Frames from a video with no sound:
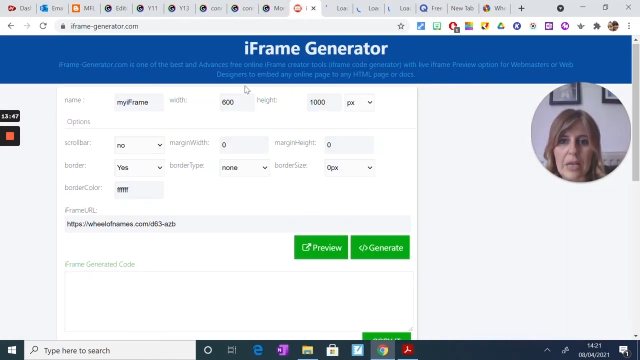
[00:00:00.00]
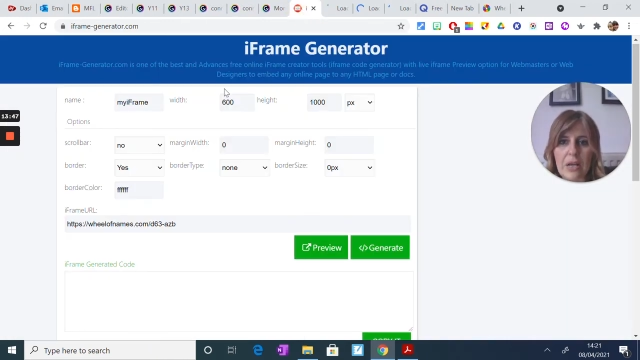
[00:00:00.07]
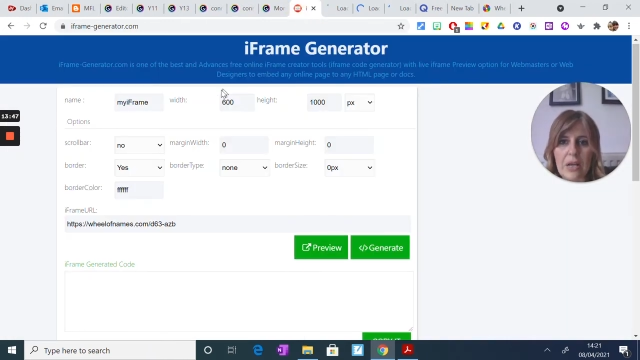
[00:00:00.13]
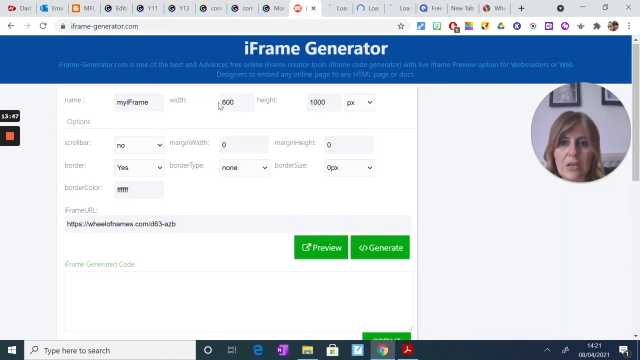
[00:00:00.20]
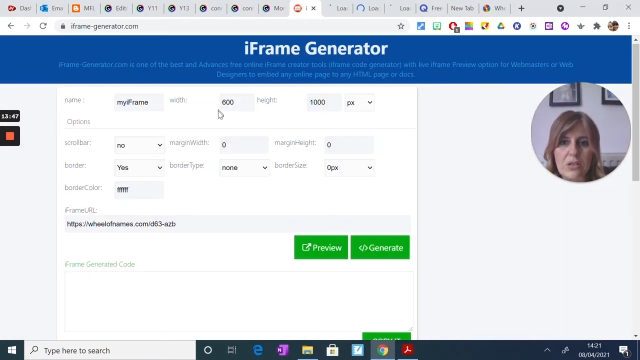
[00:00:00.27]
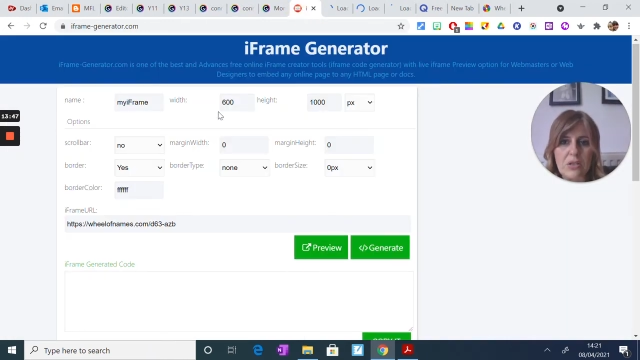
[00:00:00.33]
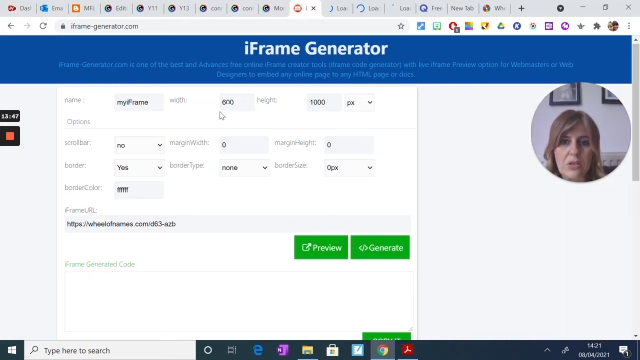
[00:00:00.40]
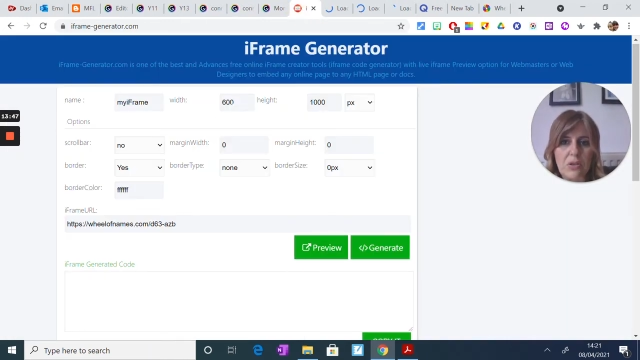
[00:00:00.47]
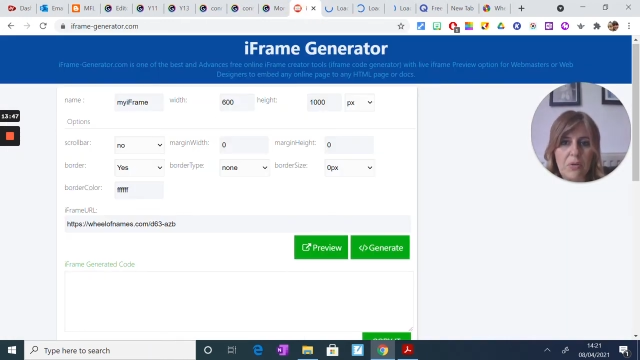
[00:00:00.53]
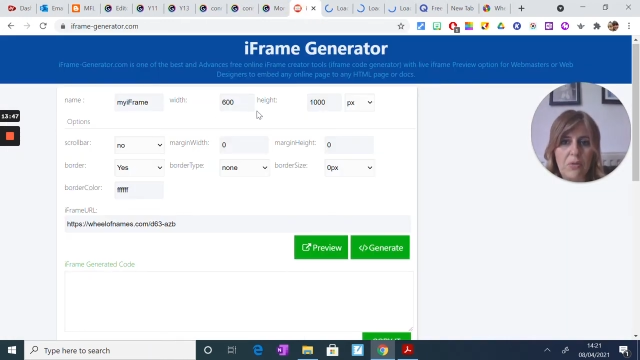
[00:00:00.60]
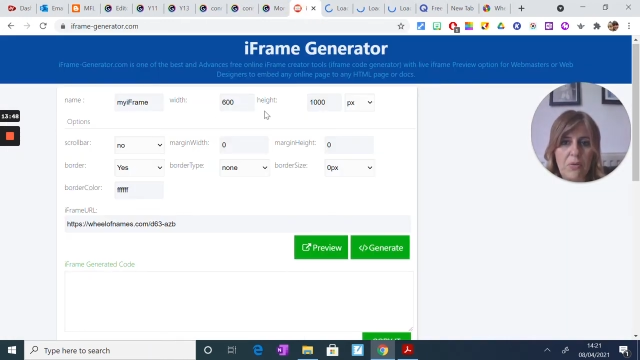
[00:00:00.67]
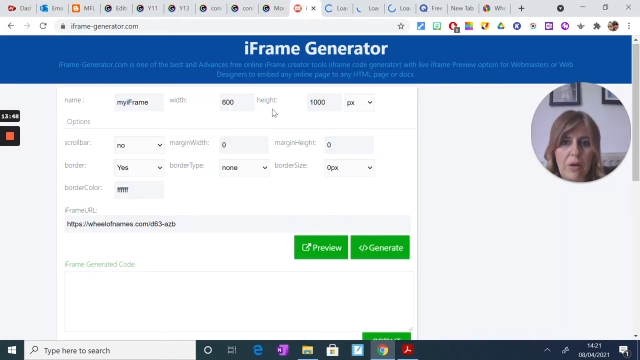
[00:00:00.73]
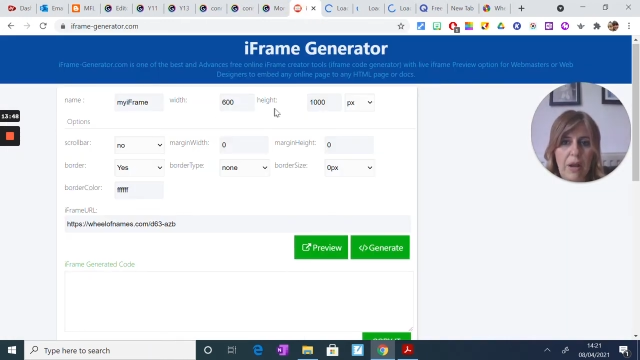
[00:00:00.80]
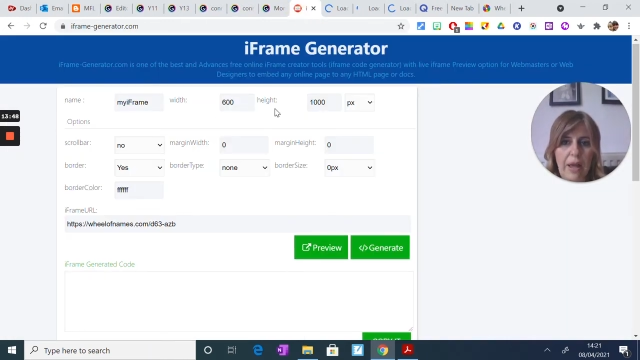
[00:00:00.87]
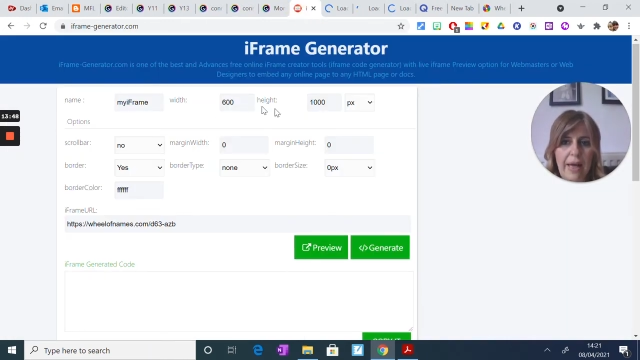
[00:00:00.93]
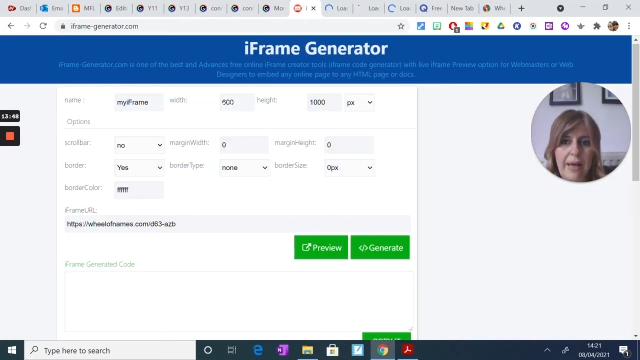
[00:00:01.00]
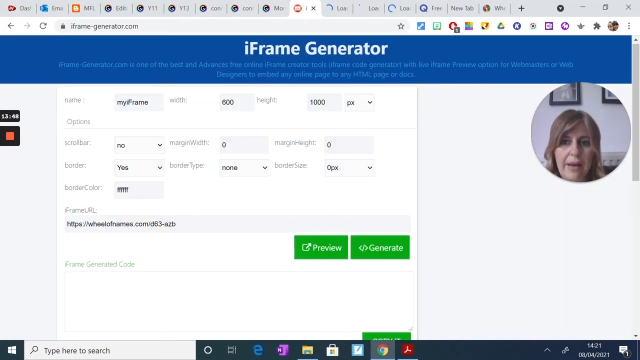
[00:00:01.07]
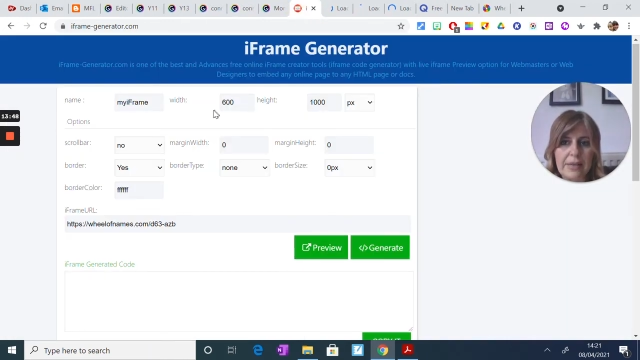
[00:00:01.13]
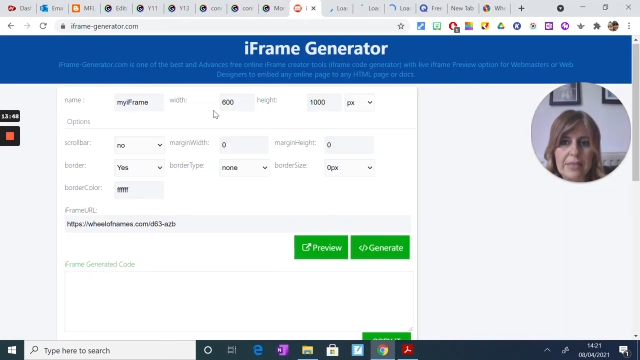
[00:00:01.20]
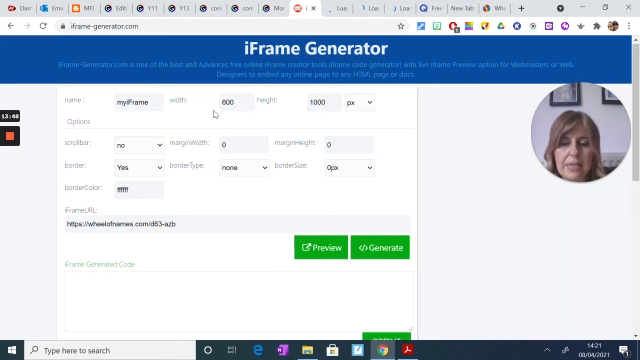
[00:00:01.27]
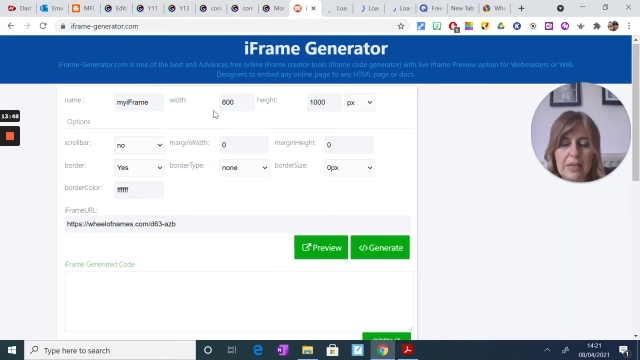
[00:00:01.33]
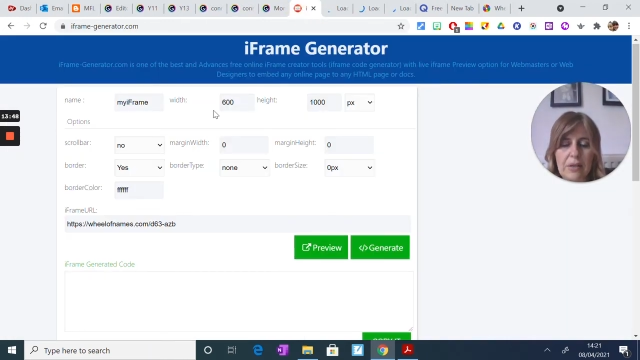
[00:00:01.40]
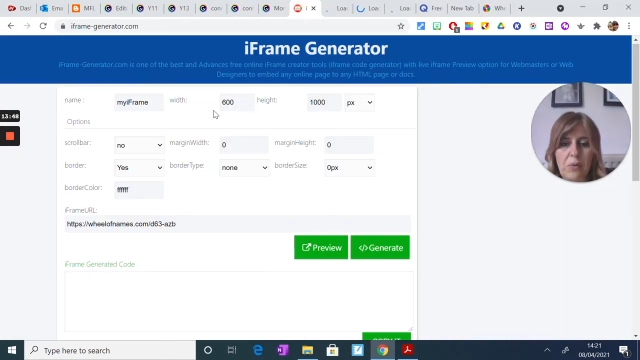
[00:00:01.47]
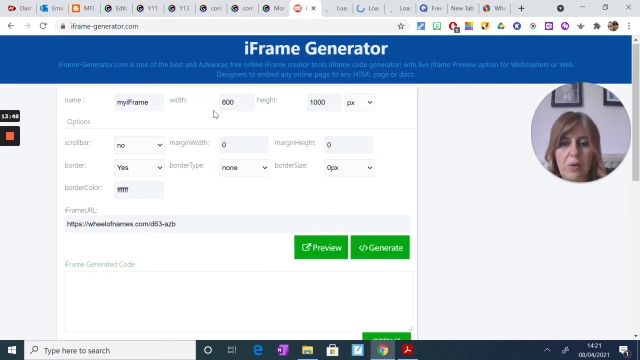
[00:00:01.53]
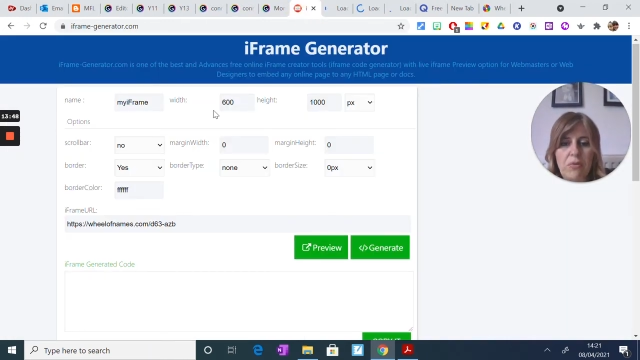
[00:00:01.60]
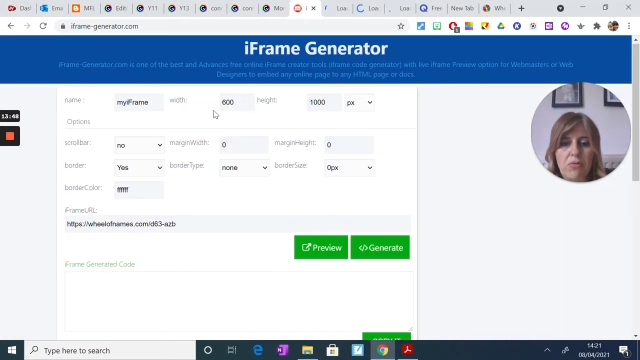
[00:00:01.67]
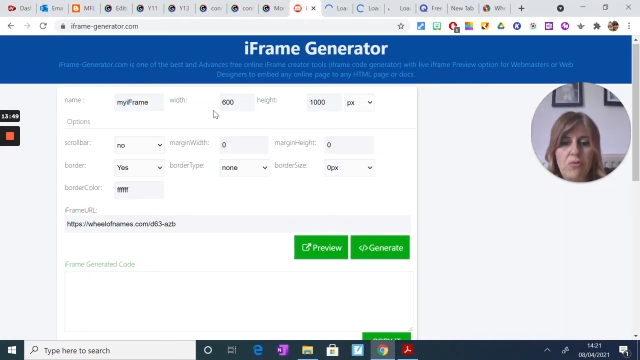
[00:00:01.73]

So height and width.